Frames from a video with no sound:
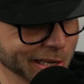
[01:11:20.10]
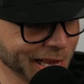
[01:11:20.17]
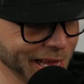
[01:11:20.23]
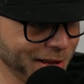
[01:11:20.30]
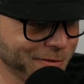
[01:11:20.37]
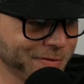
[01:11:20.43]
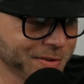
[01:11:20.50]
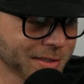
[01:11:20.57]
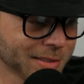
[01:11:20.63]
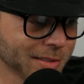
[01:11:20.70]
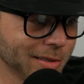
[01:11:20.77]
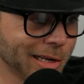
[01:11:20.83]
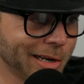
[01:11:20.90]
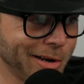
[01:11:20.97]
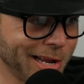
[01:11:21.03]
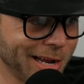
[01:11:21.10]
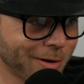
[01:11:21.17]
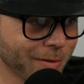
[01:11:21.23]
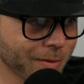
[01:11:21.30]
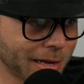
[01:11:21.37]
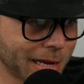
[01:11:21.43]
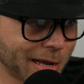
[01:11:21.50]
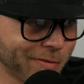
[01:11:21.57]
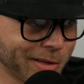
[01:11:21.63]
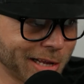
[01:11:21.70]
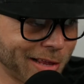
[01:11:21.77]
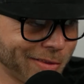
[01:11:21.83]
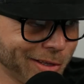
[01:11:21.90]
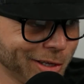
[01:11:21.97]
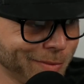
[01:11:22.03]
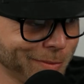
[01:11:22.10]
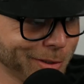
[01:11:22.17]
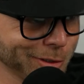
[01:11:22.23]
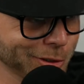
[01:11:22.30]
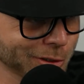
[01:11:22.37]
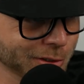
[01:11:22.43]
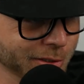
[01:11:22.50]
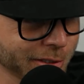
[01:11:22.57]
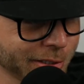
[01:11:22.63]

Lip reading: F, and now I've got the image